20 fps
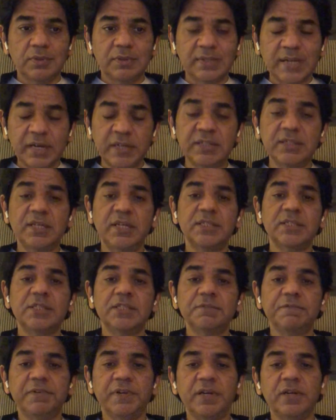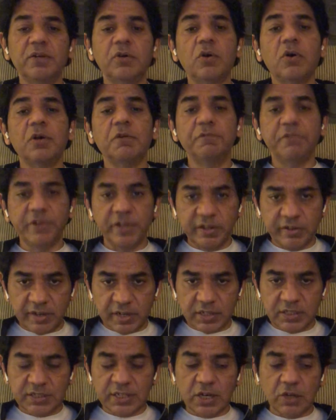That is laissez-faire or a free
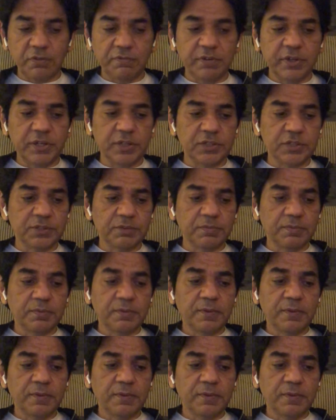rein style of leadership,